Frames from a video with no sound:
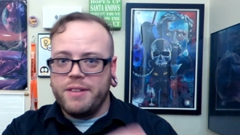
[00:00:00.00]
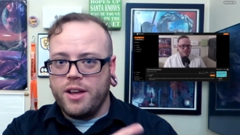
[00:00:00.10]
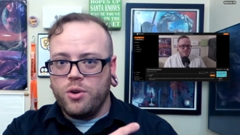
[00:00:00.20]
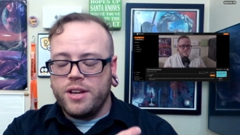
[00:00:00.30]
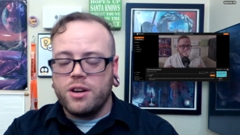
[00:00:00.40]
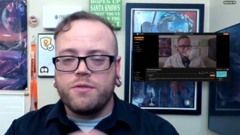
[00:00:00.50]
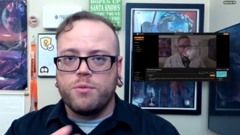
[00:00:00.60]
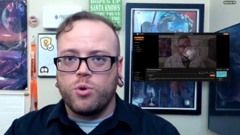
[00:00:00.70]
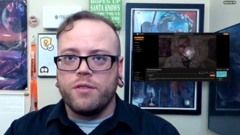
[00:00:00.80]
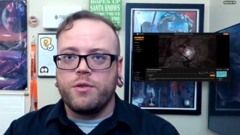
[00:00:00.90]
video here for
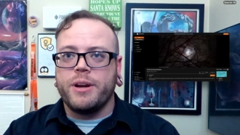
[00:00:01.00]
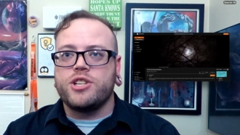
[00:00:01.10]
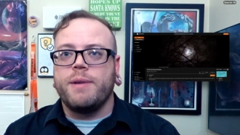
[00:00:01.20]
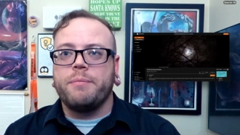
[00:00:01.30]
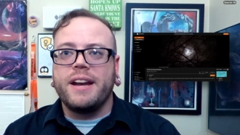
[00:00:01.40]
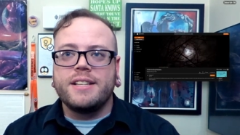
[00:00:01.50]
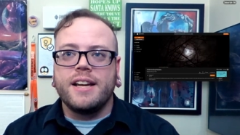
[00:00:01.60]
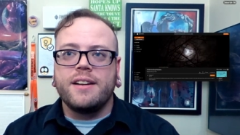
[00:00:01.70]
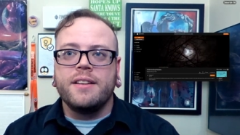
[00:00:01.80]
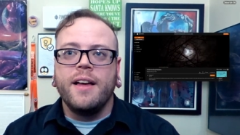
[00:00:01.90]
more information about metadata.